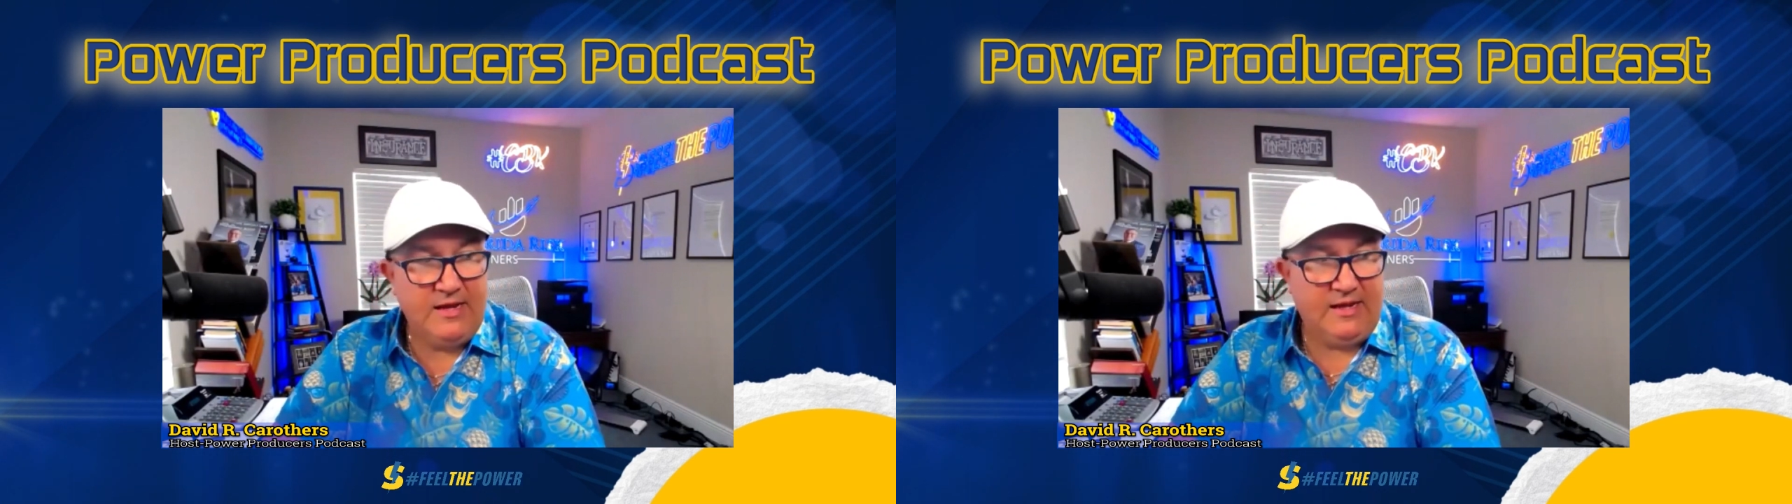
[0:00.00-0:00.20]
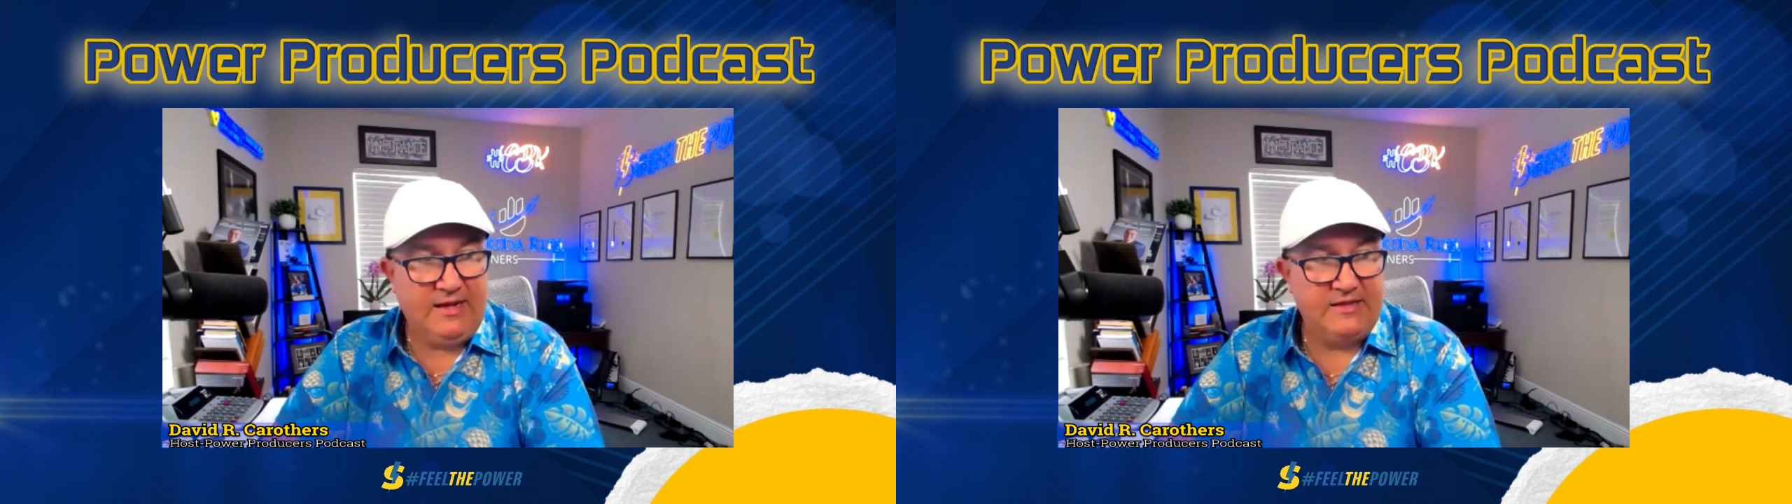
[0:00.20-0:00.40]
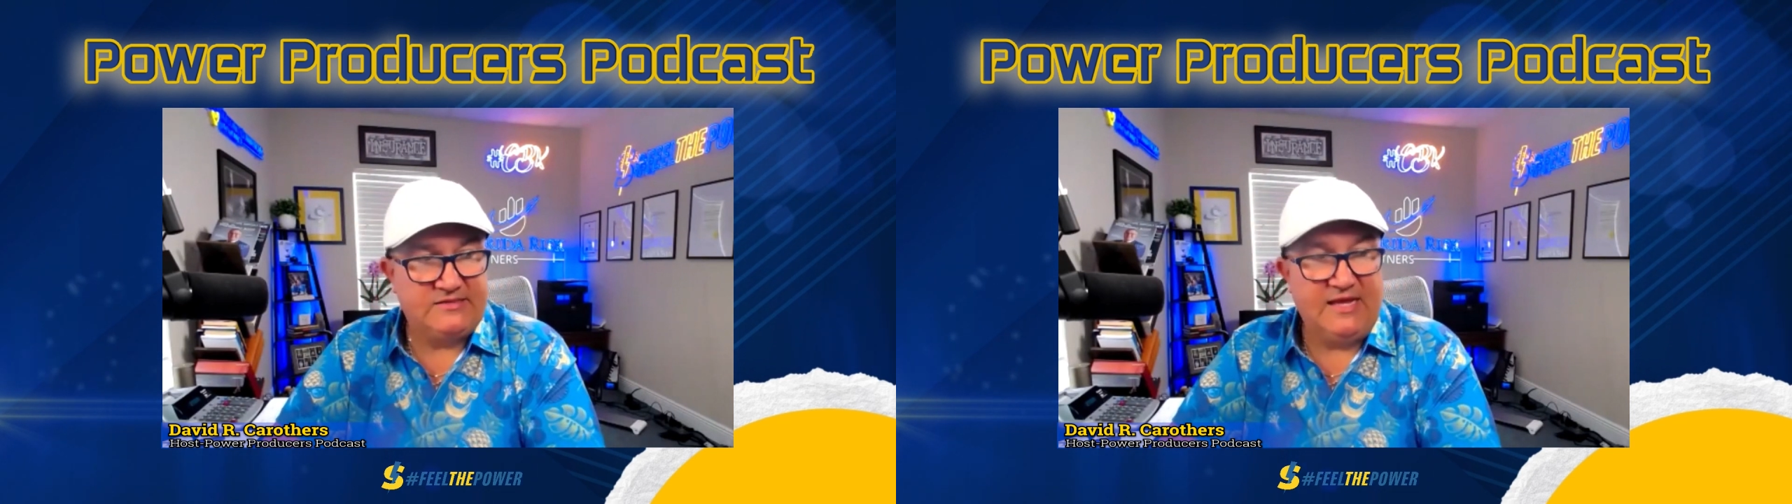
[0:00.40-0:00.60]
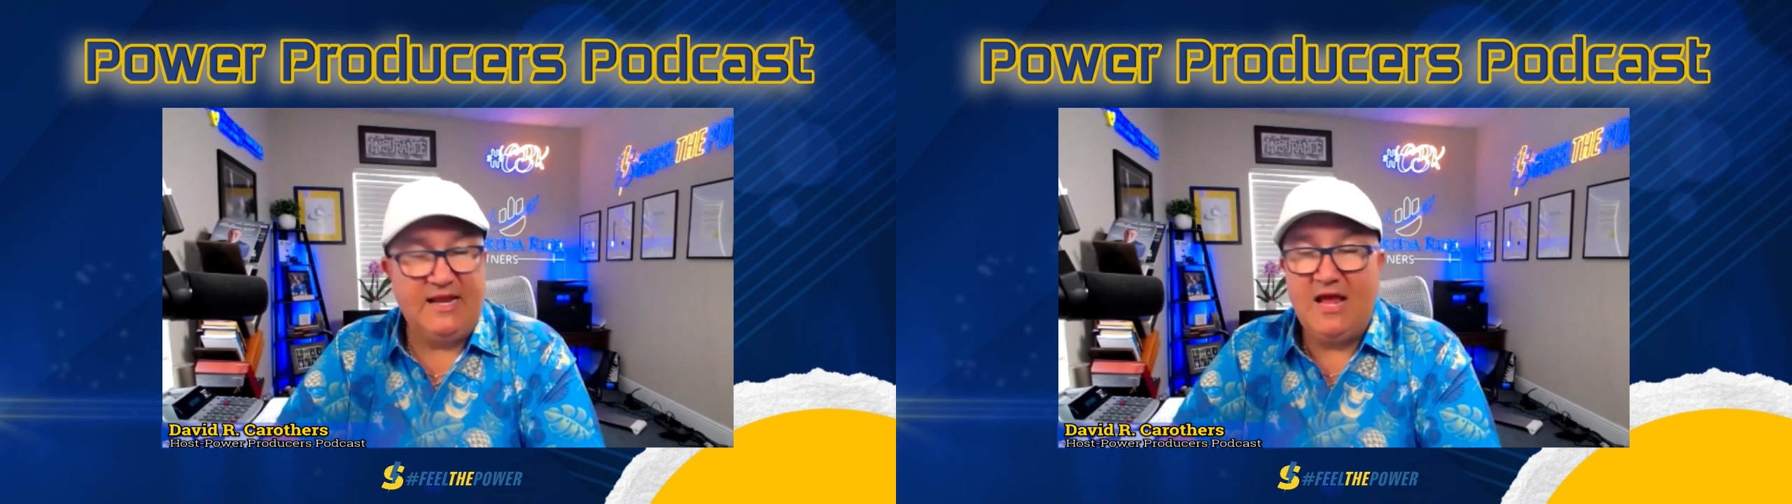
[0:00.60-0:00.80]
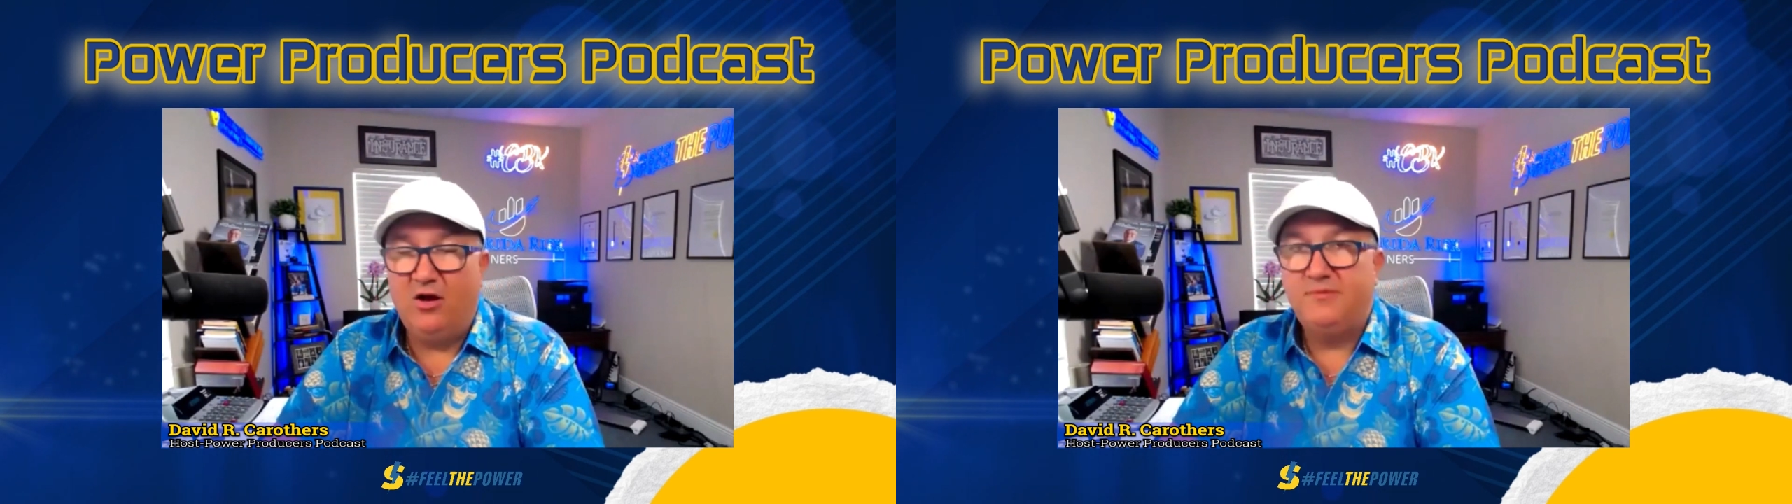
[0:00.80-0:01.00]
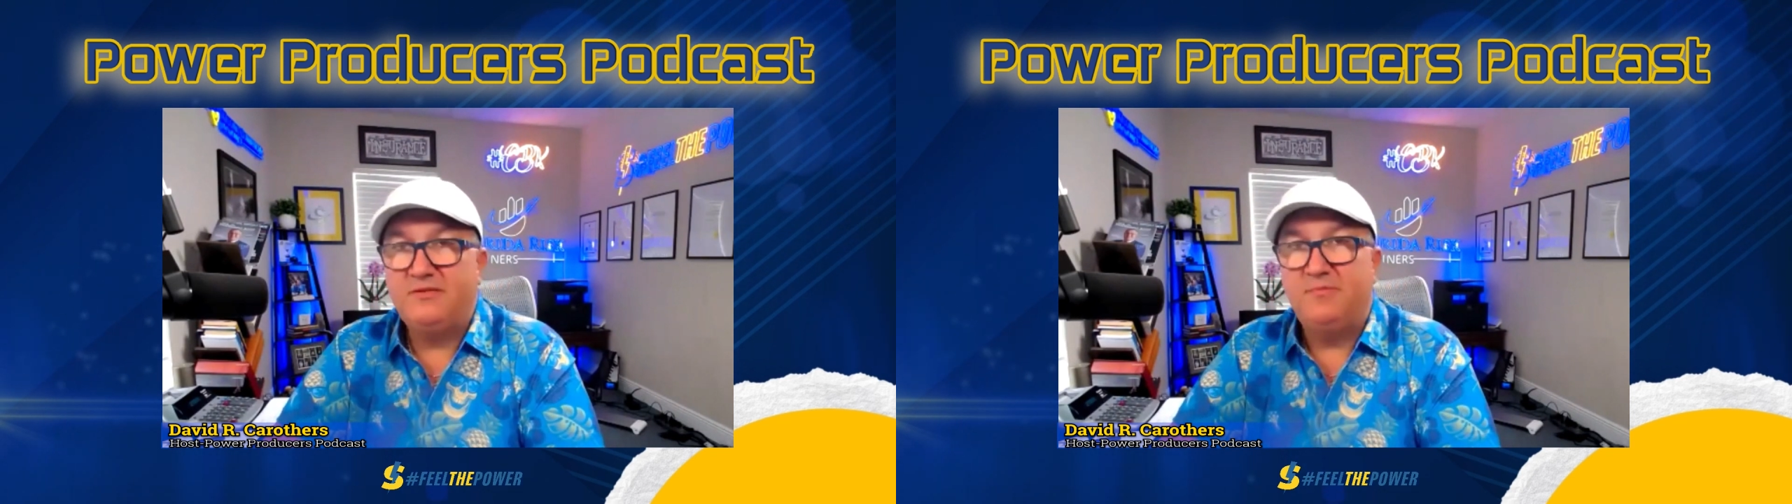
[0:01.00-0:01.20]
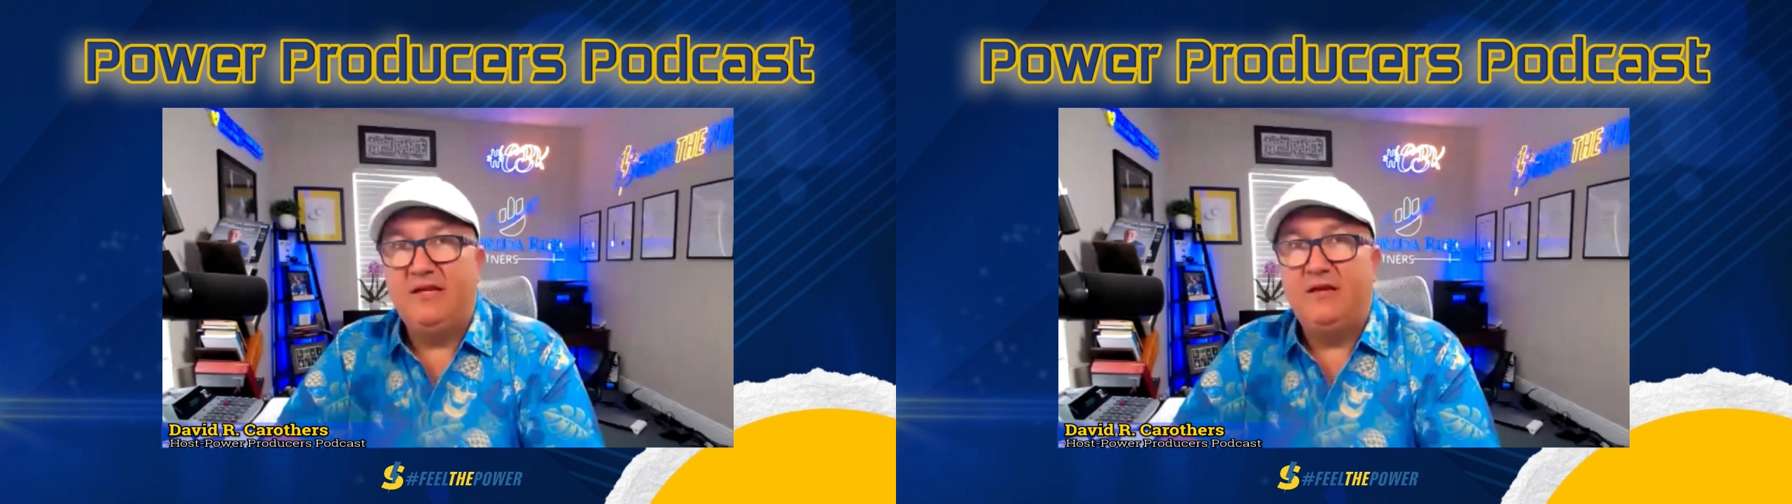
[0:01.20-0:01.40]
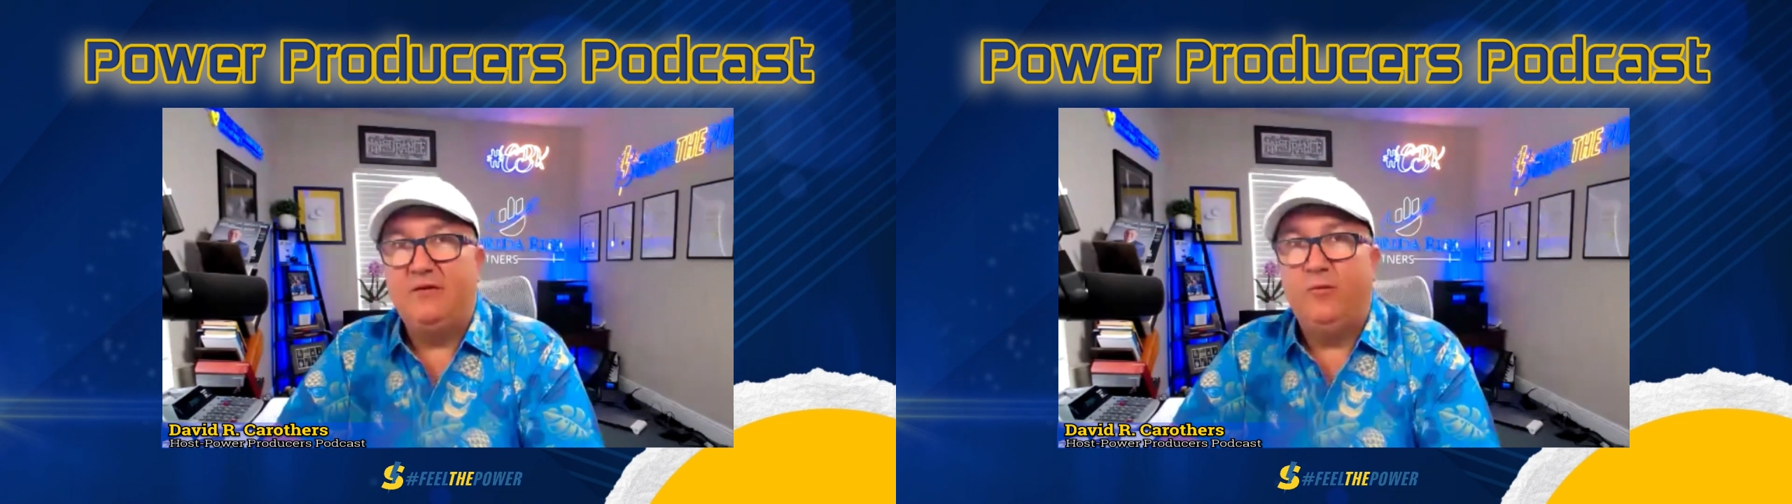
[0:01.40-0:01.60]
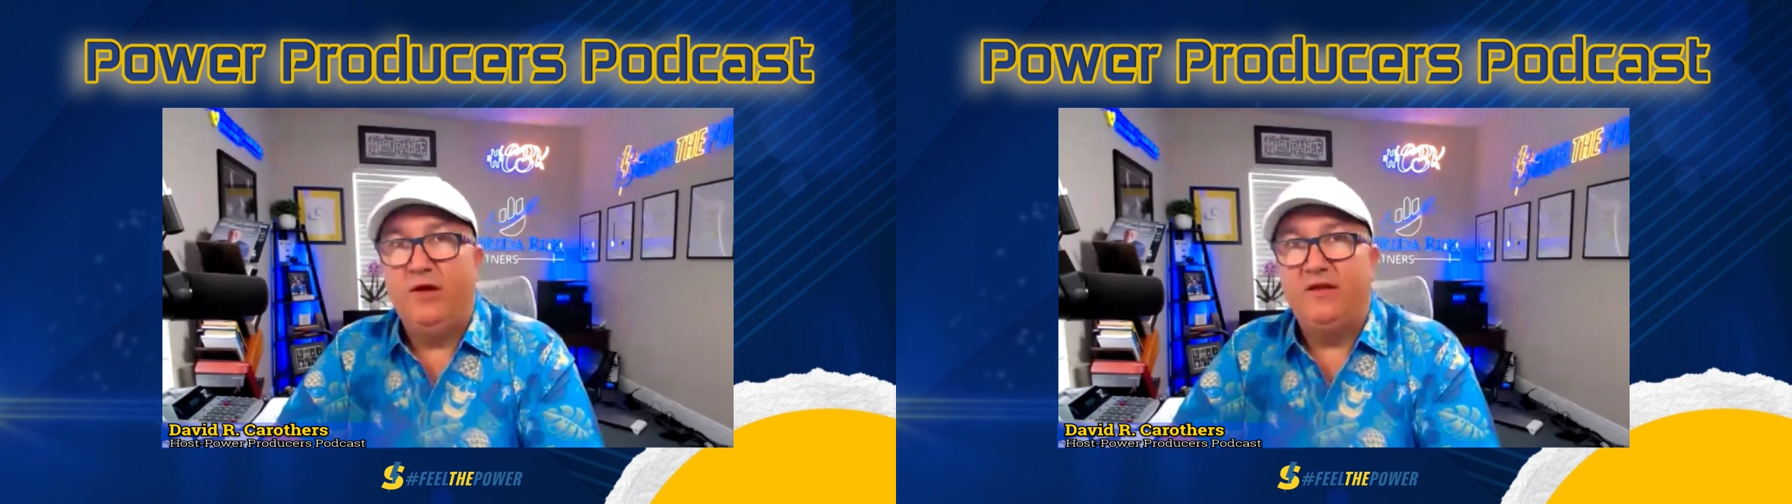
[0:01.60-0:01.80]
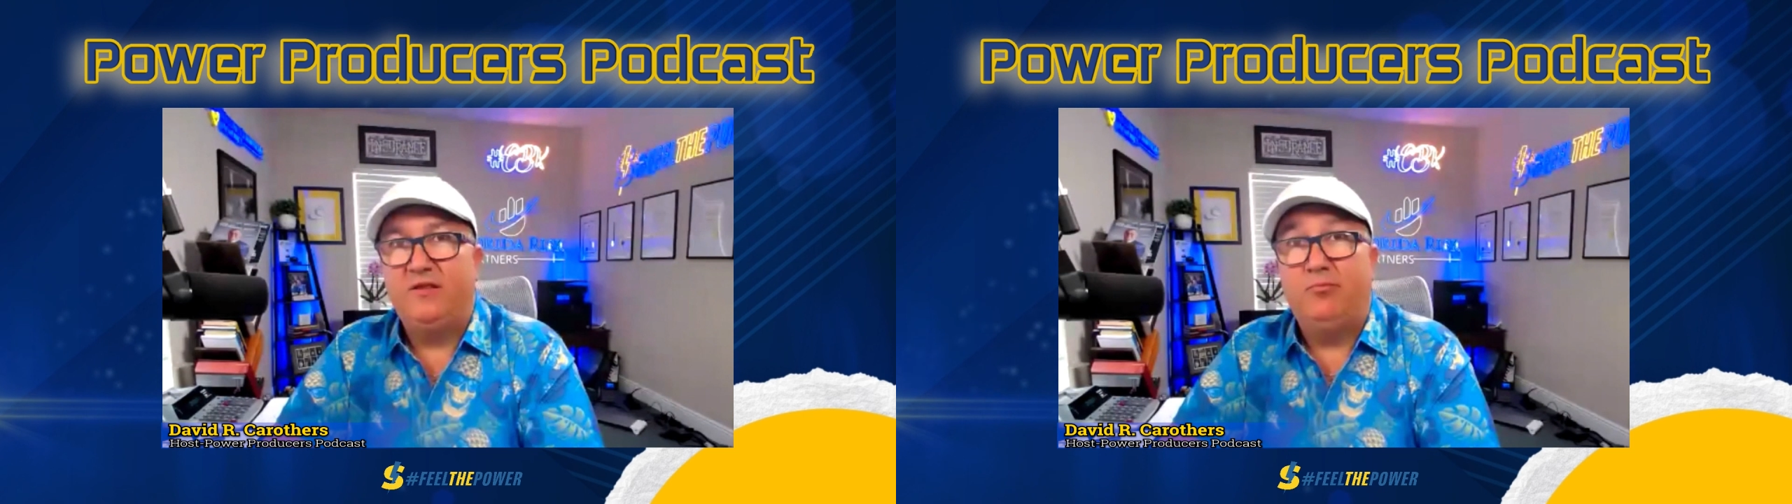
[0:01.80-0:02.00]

is it helps me with